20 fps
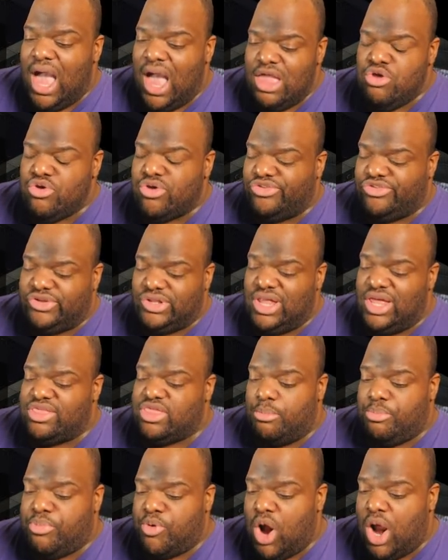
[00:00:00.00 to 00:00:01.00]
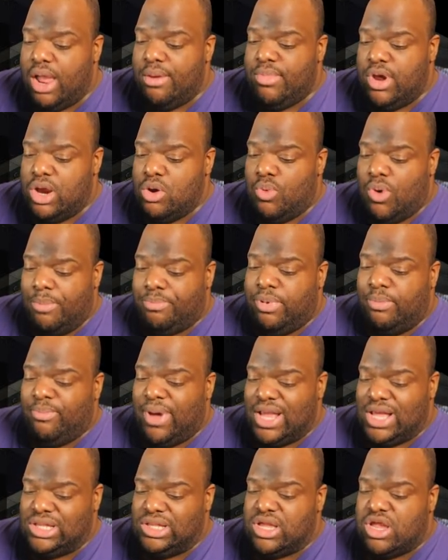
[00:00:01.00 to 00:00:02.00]
and you can select the primary weapon
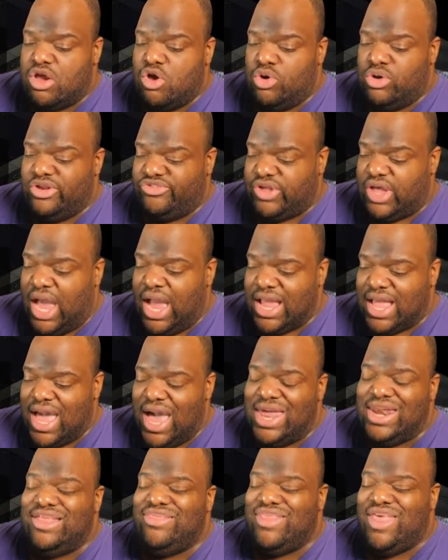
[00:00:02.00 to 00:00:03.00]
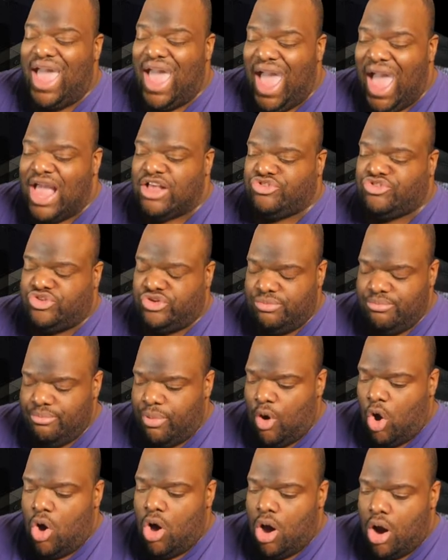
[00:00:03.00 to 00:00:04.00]
by clicking on its icon in the action
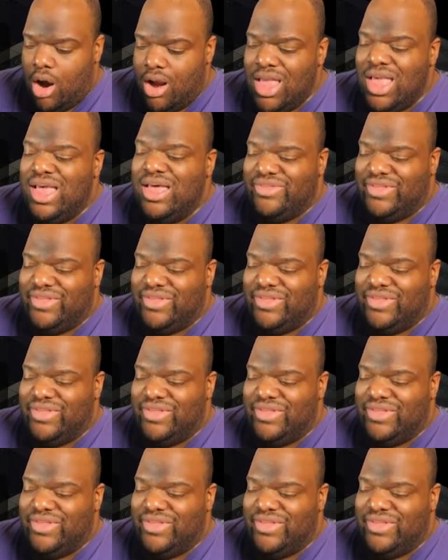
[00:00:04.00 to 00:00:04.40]
bar.